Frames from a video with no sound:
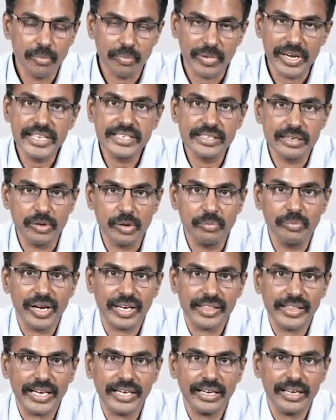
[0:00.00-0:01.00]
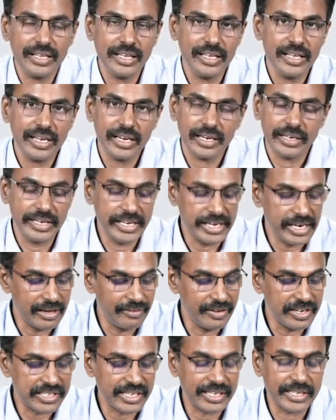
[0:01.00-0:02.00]
Please remember that
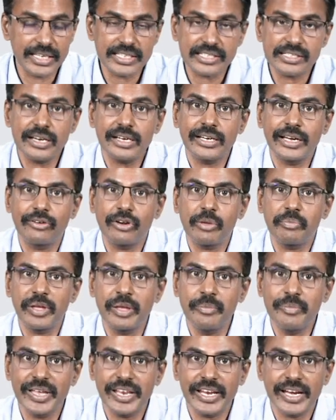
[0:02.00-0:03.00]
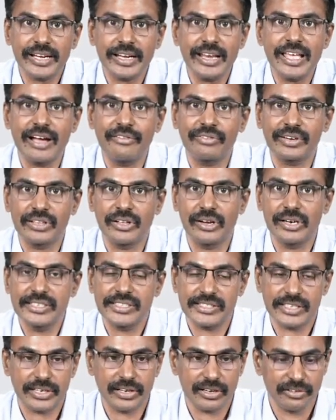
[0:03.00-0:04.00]
denervation does not develop immediately after the
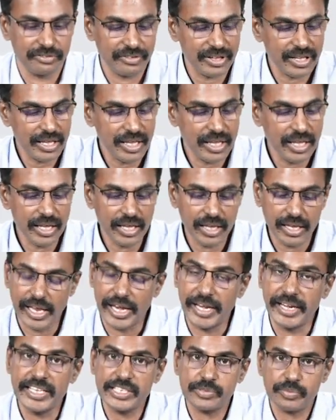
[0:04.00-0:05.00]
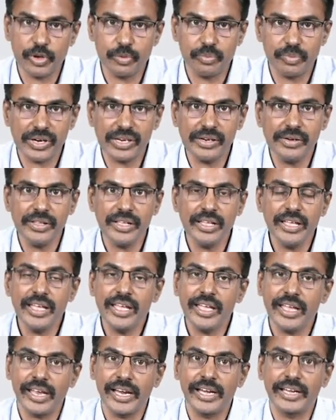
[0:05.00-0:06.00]
onset of AD's pupil.
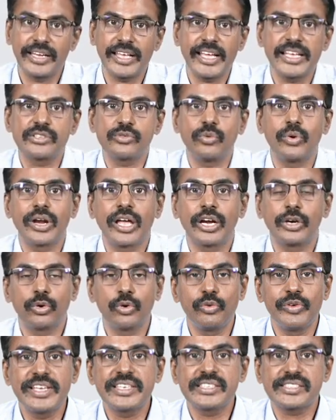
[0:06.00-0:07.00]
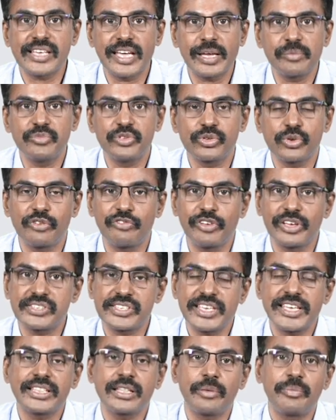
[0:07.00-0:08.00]
It takes 1 or 2 weeks time. So if you're
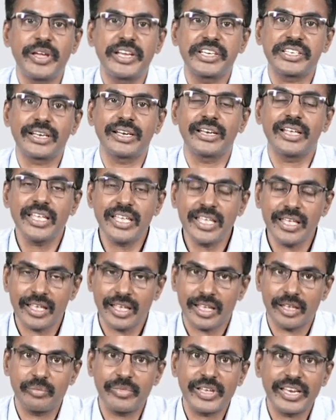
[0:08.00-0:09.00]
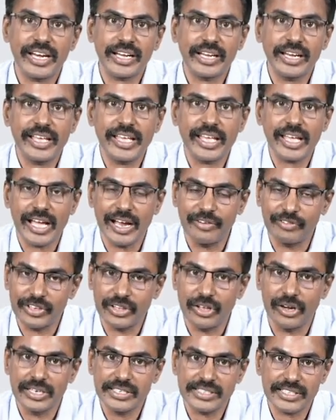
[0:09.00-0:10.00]
seeing the patient immediately after
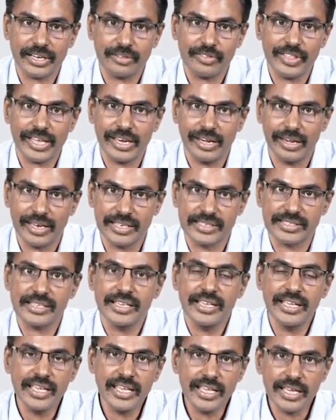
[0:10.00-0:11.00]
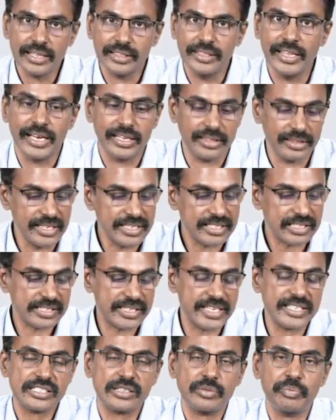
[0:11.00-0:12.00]
the onset of the illness, then this
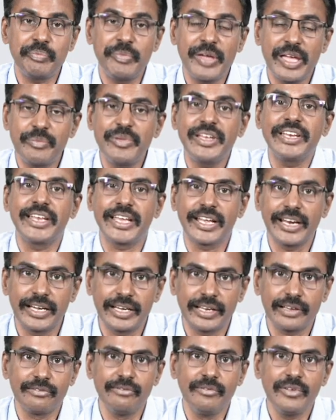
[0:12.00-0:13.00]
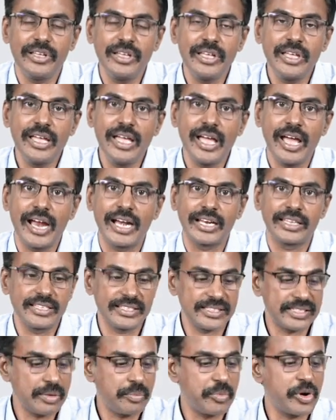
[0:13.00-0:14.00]
test may be negative, and
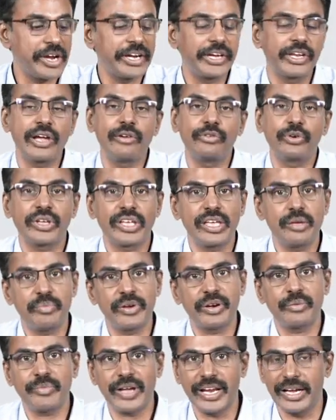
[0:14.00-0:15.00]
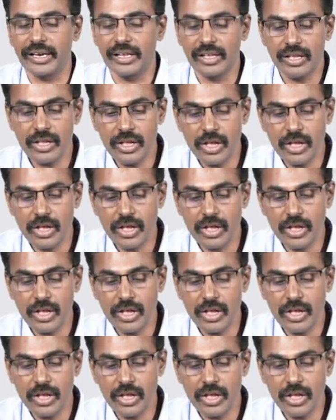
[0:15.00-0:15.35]
this is a point you have to keep in mind.